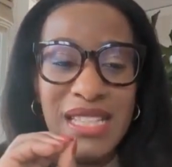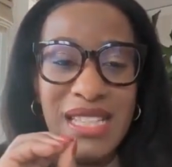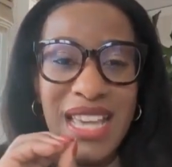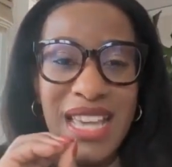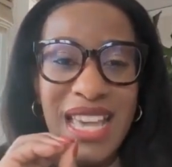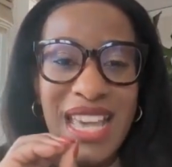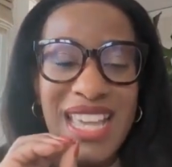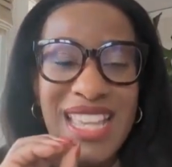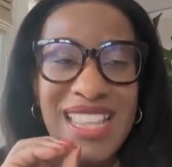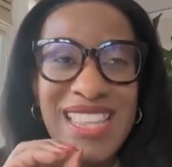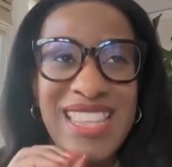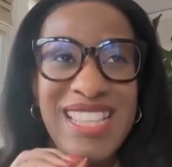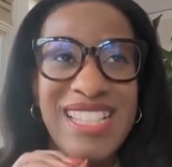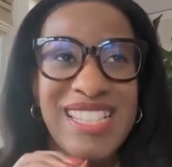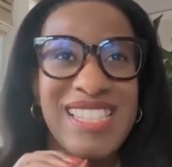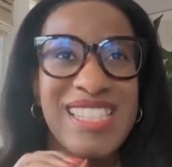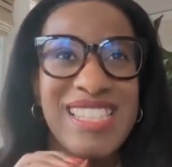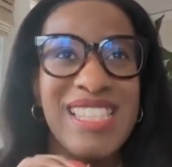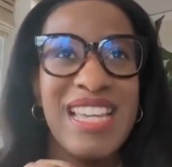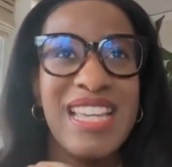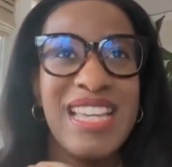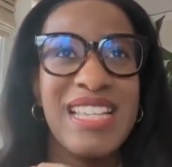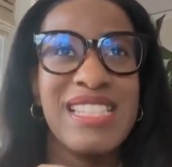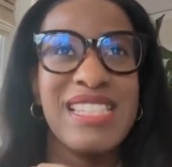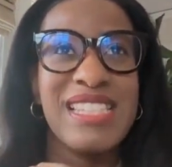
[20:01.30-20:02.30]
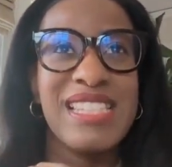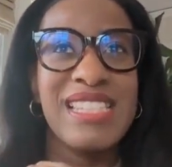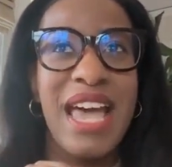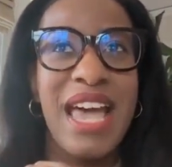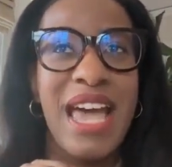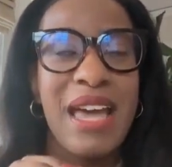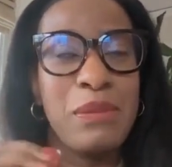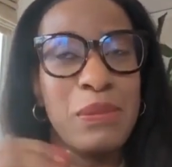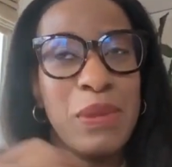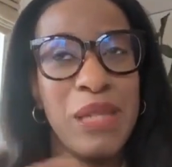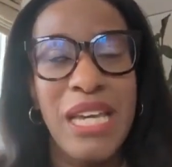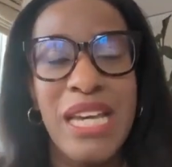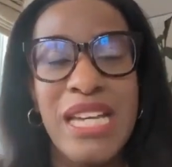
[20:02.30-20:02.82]
In the sense
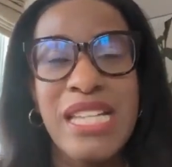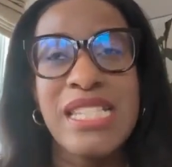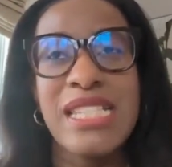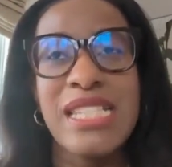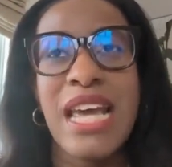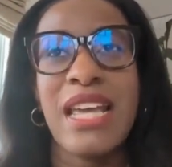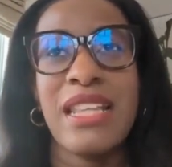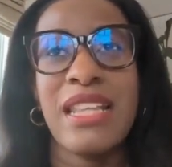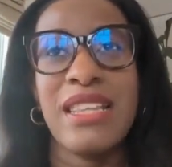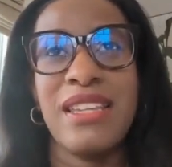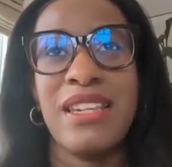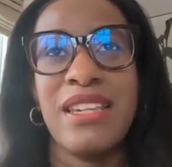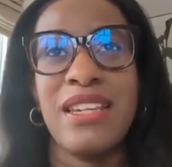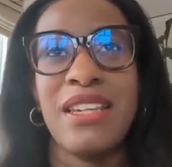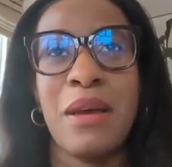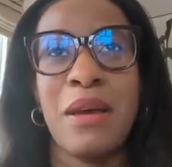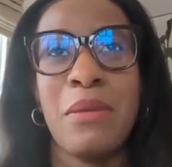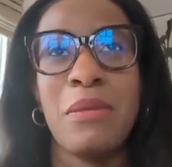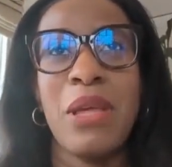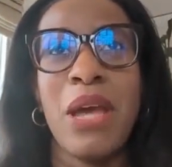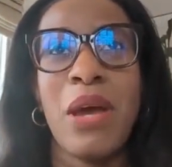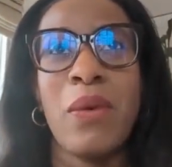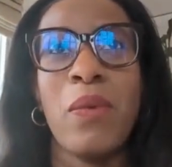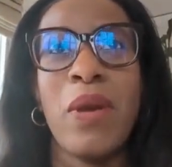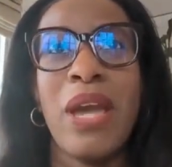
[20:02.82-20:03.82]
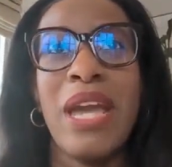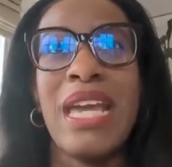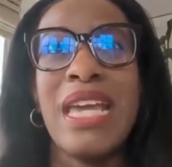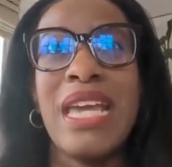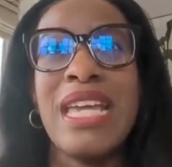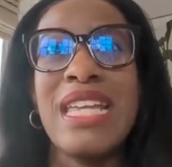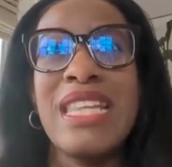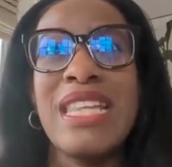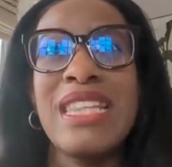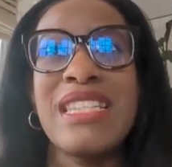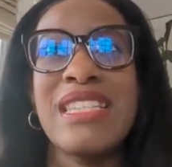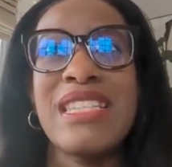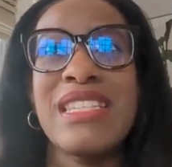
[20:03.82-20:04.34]
that because I think I'm that way,
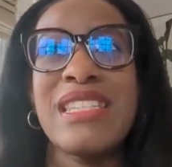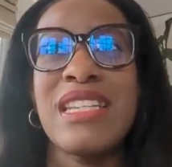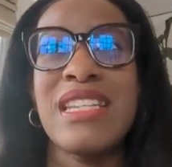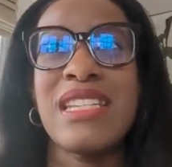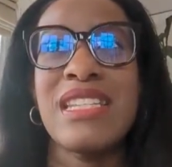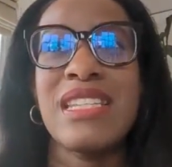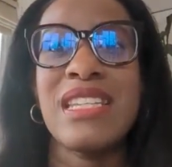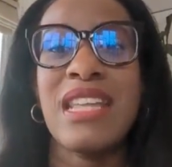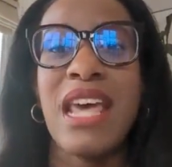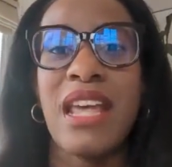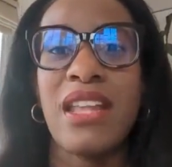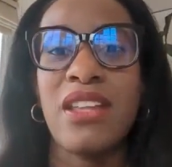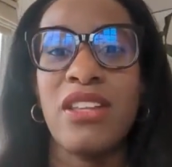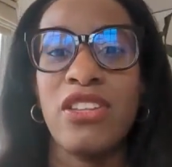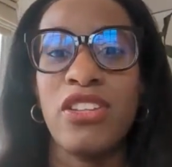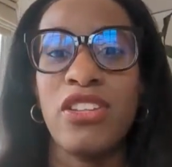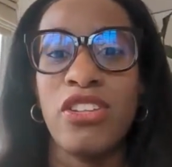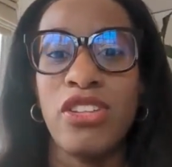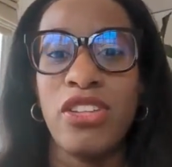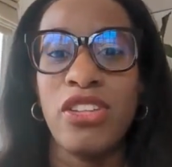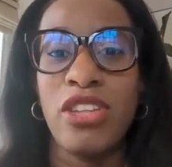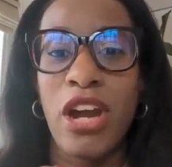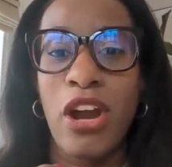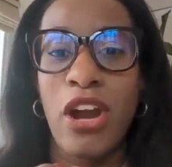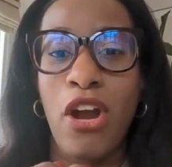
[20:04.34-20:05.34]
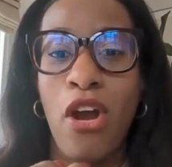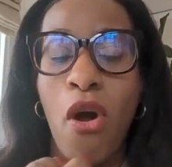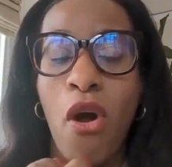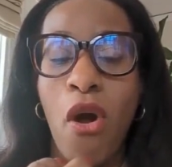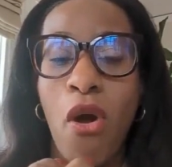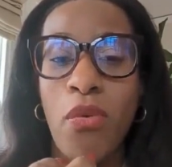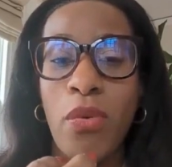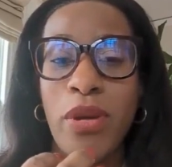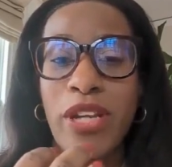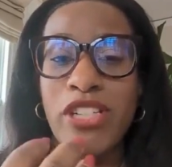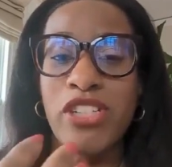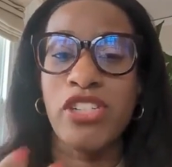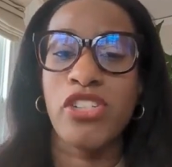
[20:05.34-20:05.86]
in the sense that they're
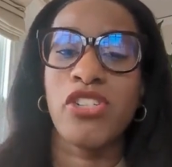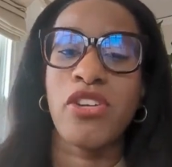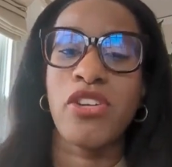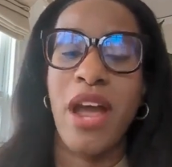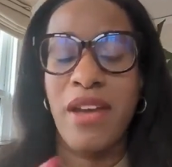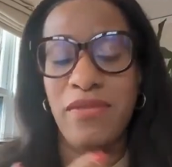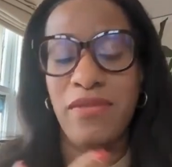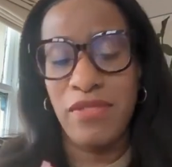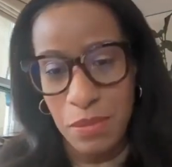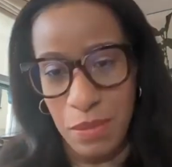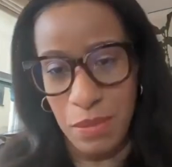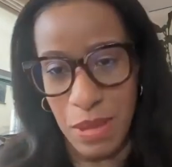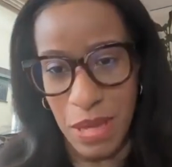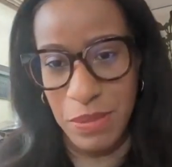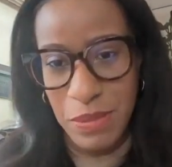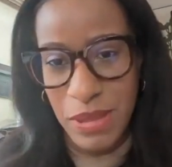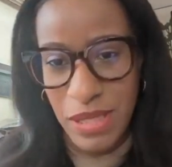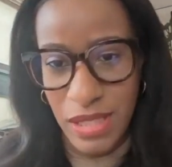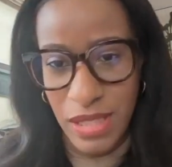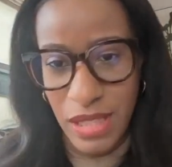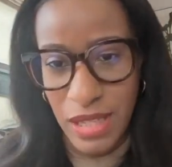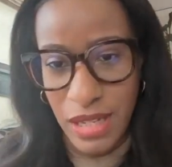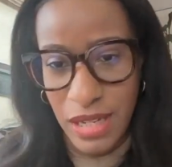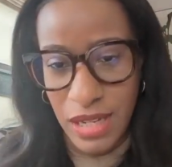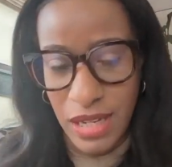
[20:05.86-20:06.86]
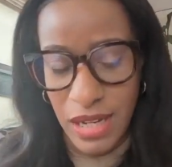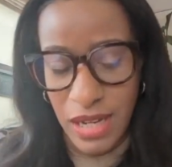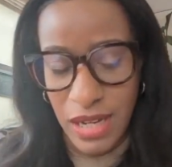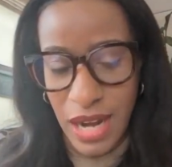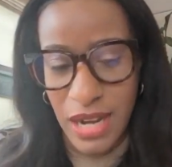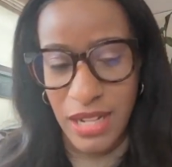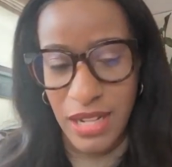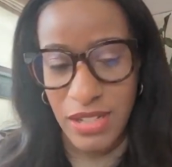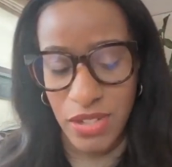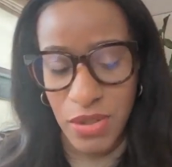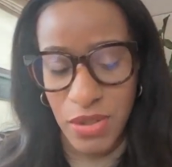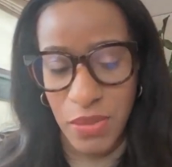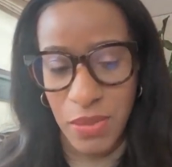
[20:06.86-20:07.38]
always striving. Maybe the
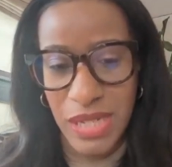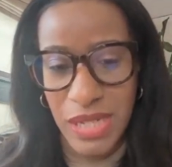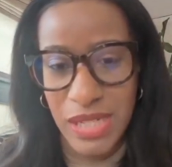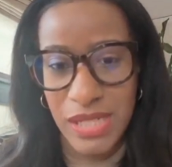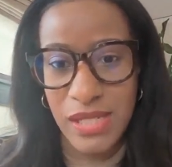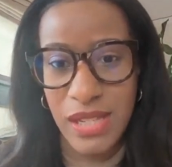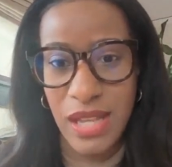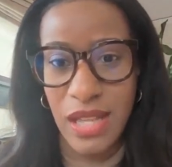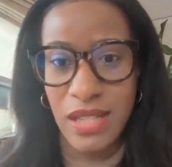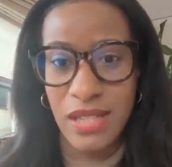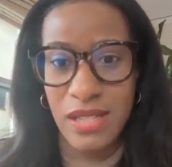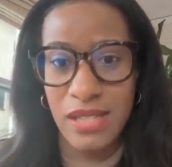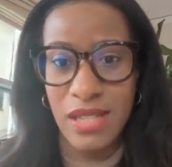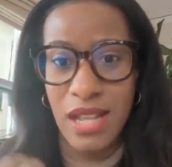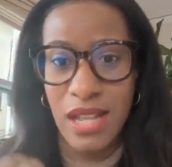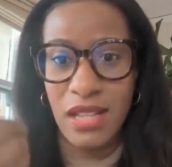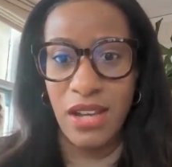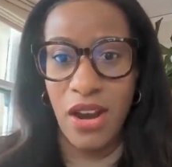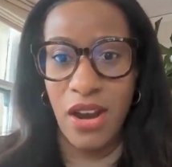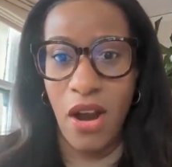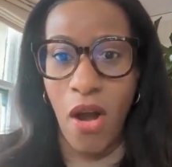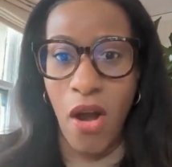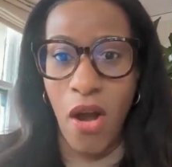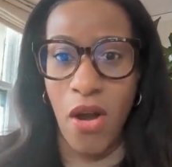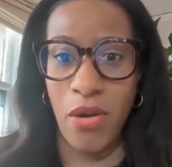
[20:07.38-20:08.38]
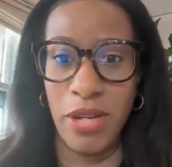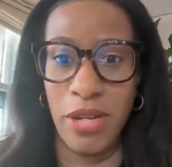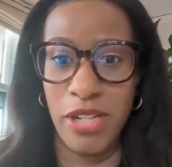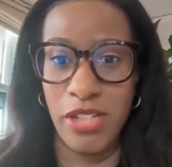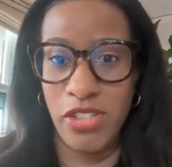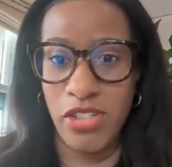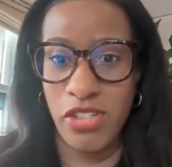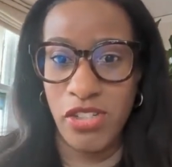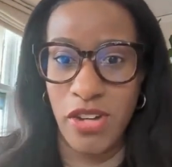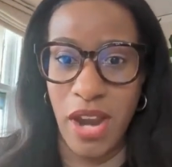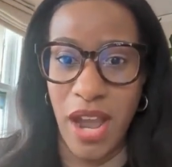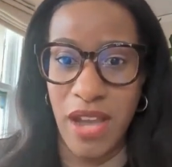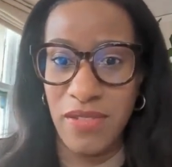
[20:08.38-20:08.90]
nicer way to say this, that they're always
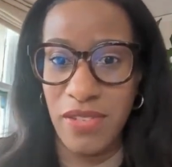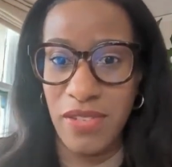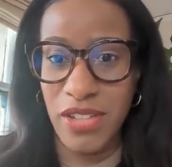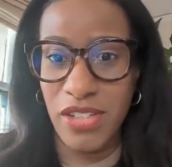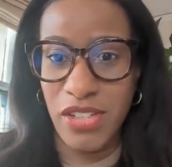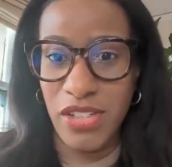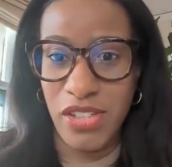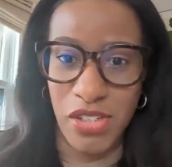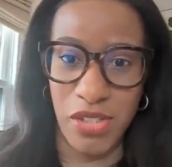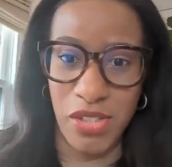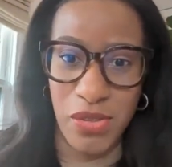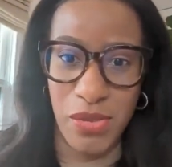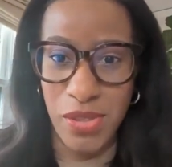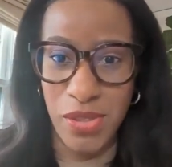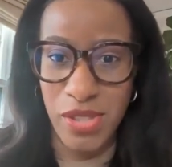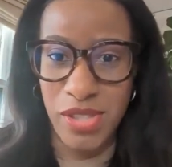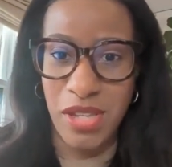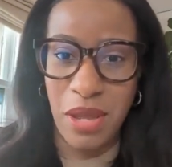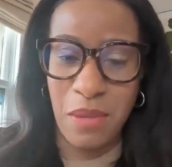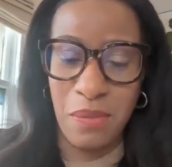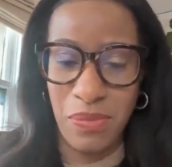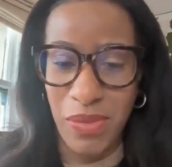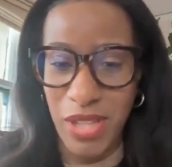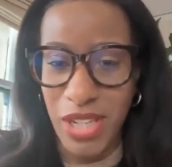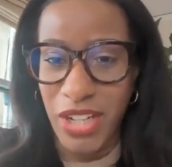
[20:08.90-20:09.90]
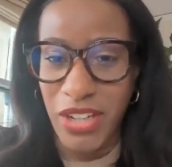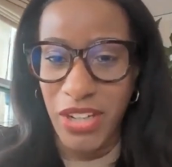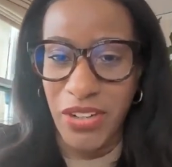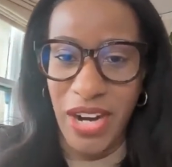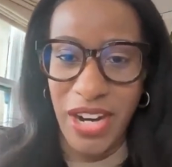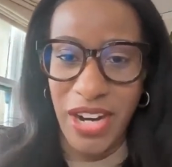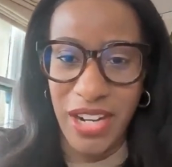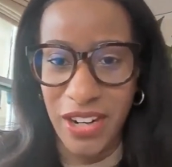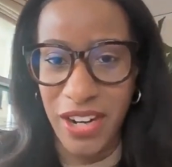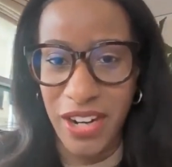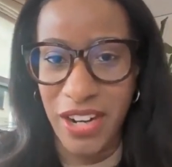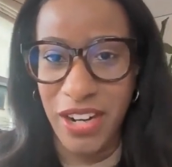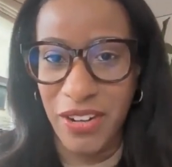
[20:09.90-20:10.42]
striving to do something
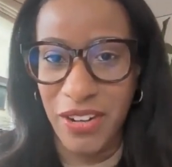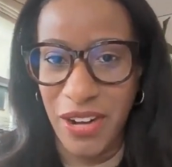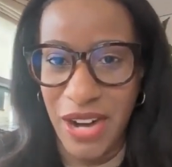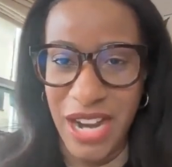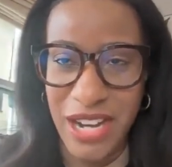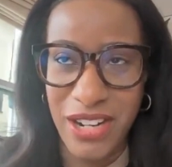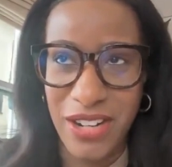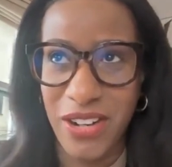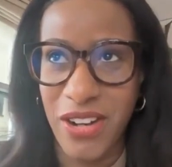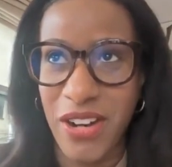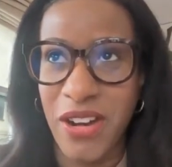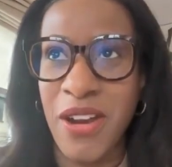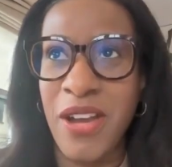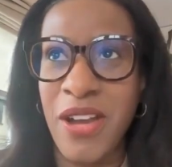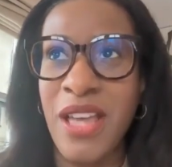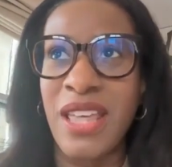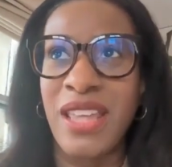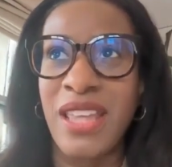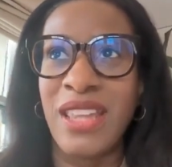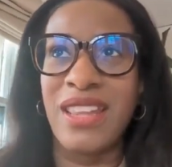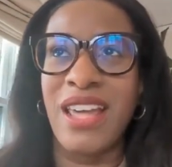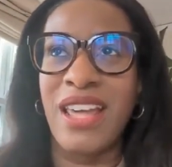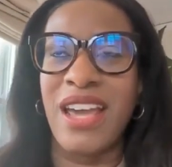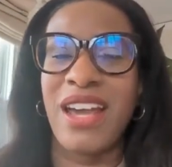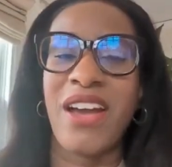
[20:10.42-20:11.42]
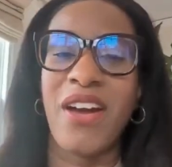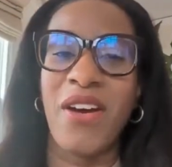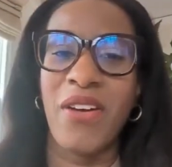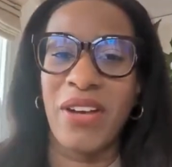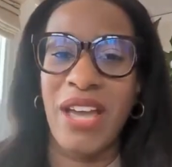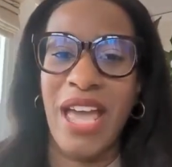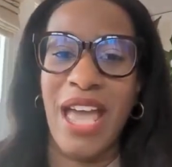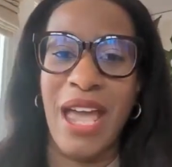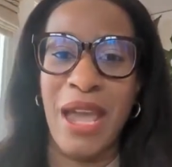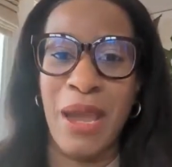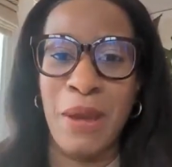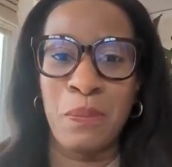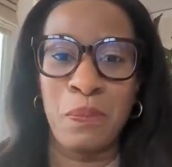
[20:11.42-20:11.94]
greater and grander. Like,
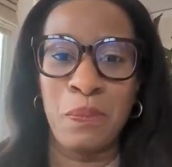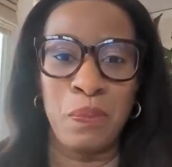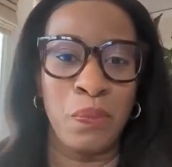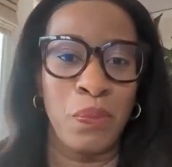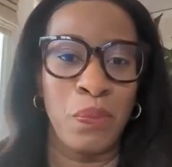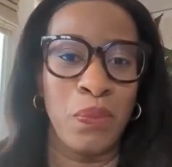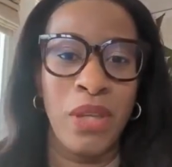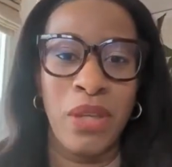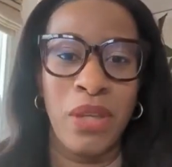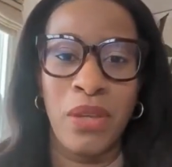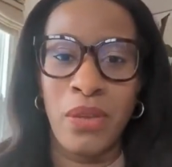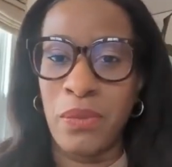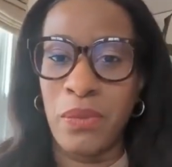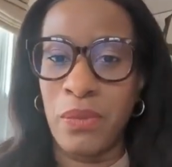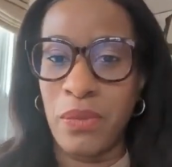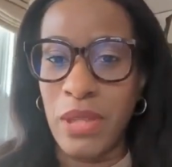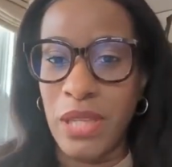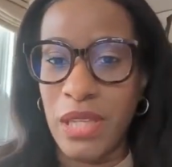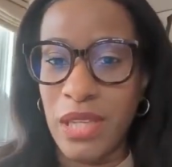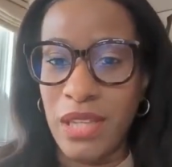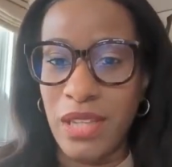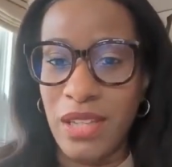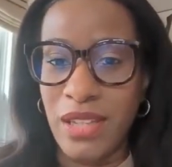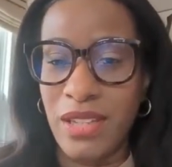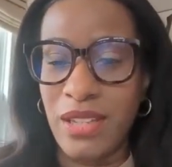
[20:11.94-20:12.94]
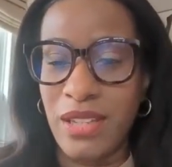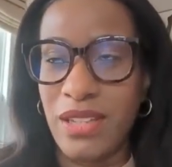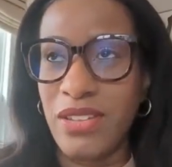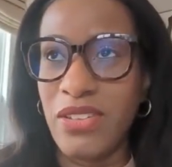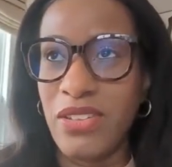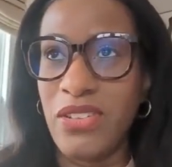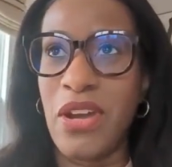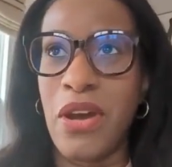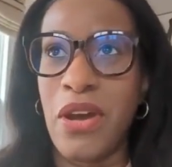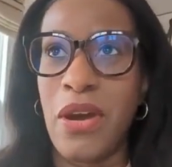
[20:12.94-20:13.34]
okay, we,